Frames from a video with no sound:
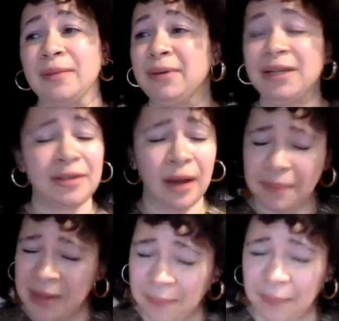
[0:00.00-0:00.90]
But it's
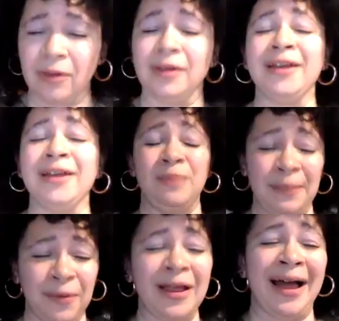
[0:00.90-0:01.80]
not people, it's
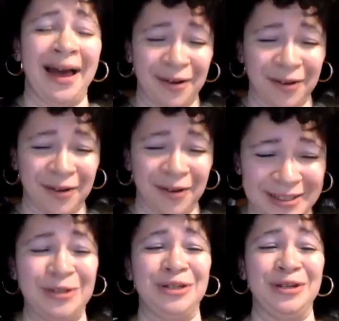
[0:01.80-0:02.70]
people at our
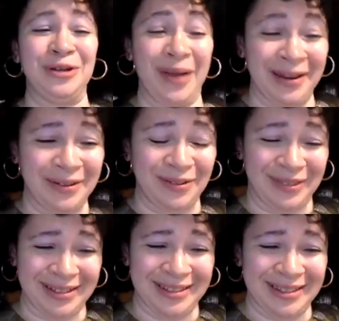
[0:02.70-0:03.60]
institution who
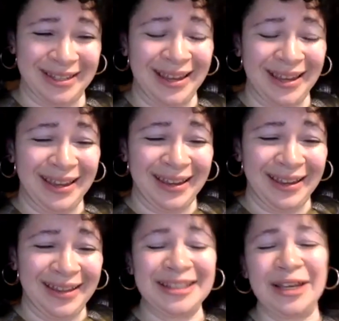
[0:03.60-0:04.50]
entered this.
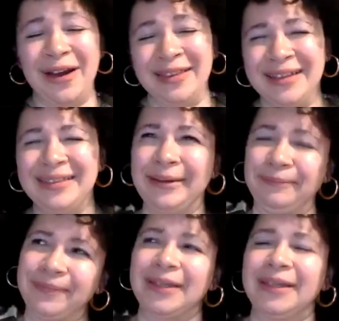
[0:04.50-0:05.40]
So I think
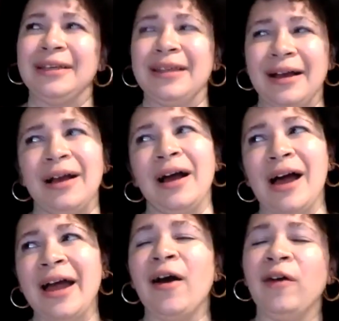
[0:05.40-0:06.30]
that,
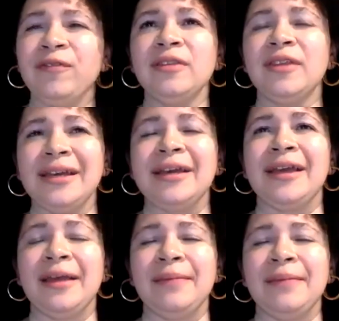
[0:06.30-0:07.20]
I often think
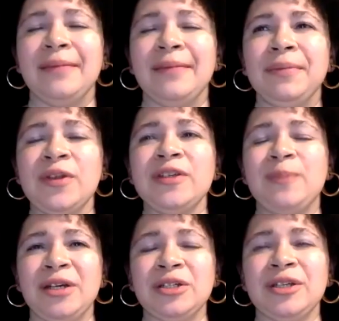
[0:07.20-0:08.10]
it can be useful,
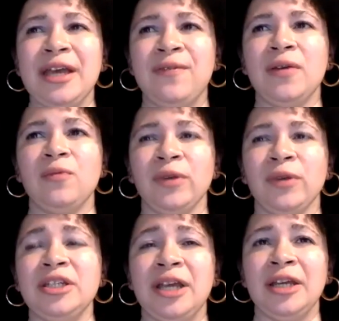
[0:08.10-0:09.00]
especially if it
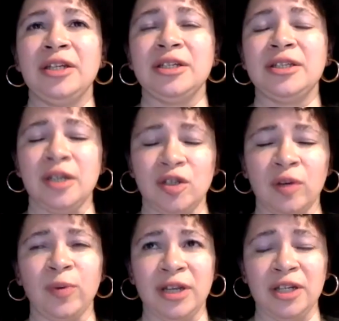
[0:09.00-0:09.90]
really changes the
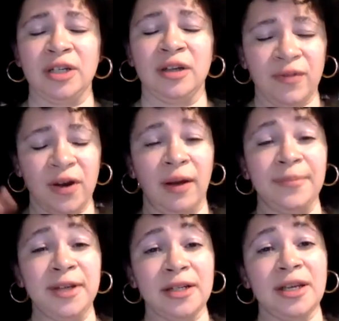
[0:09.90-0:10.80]
interpretation of an
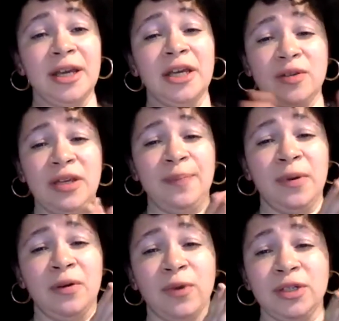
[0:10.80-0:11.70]
object, to
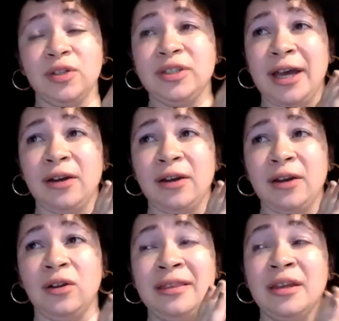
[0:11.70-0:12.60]
keep an original
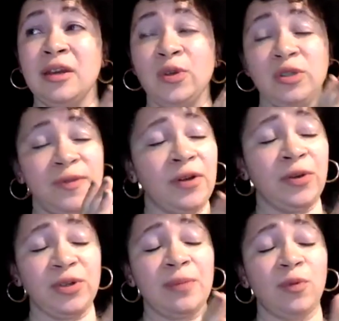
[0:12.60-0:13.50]
title in the notes
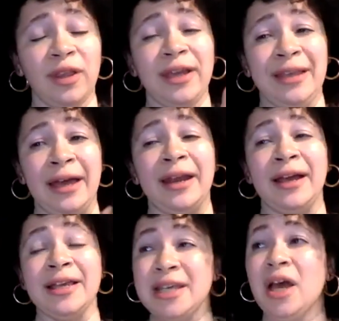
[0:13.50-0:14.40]
field or somewhere like that
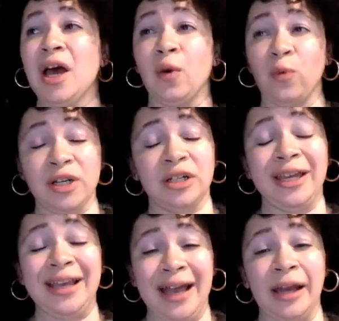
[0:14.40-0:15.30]
as
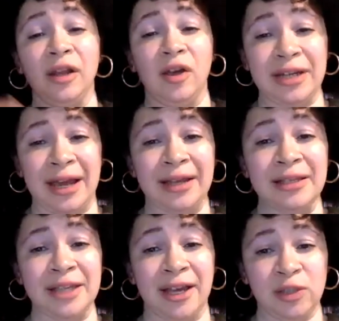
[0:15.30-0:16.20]
originally cataloged
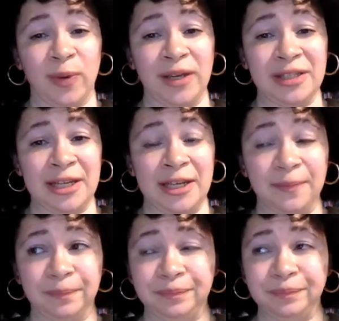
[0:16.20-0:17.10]
as
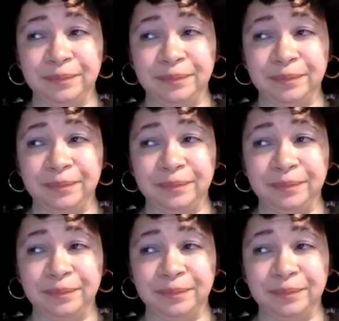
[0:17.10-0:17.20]
XYZ.